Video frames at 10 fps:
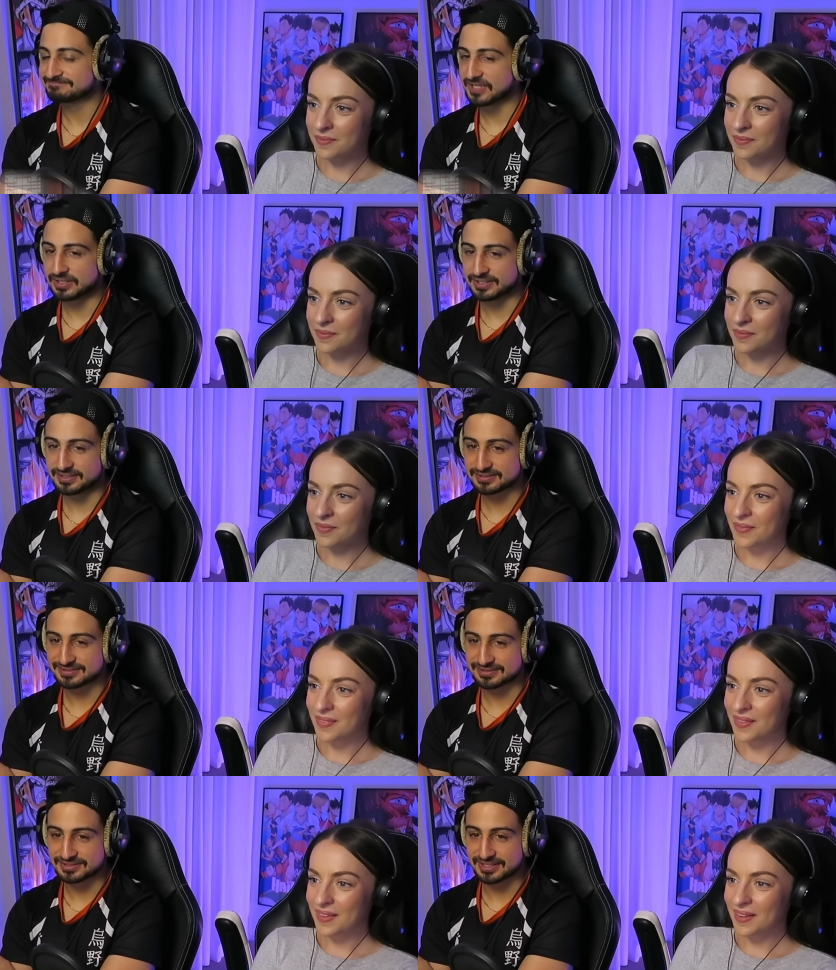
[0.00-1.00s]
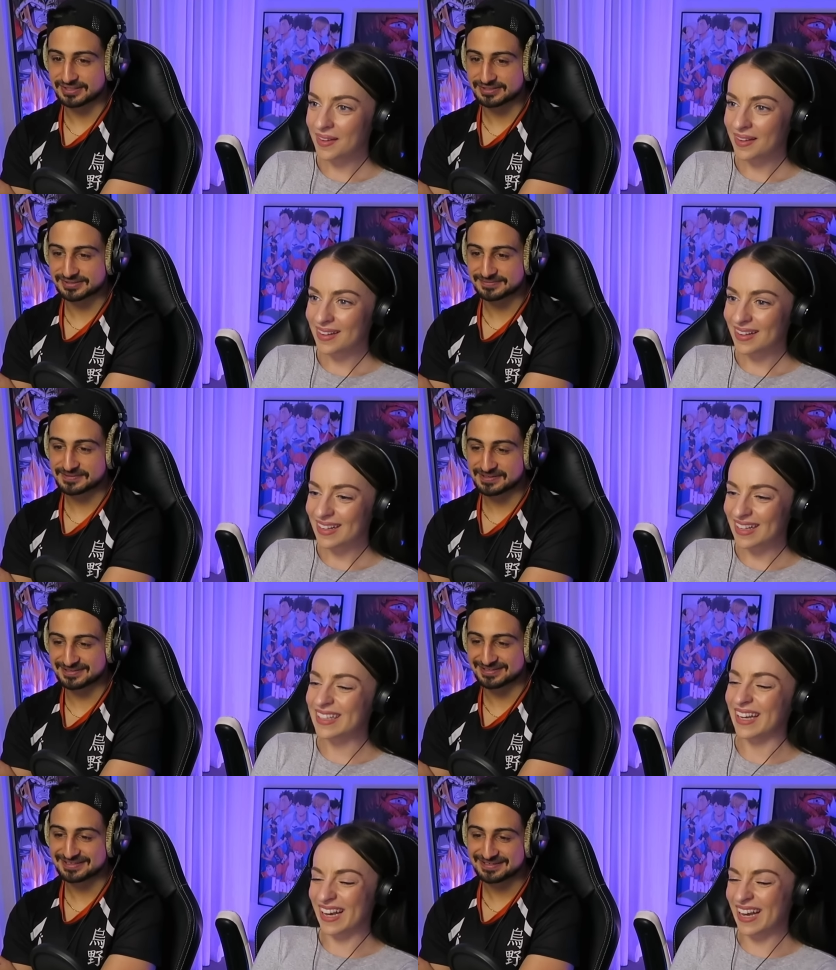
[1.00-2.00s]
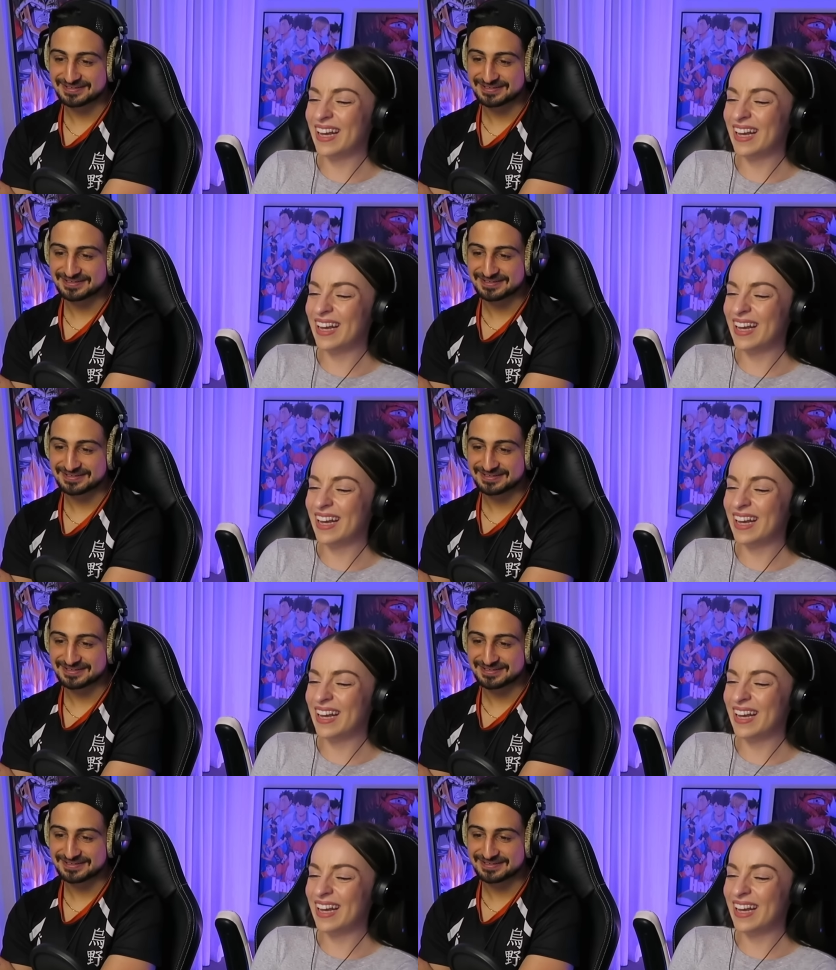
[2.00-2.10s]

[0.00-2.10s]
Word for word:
Speaker 1: Oh yes, the sneeze. Yeah.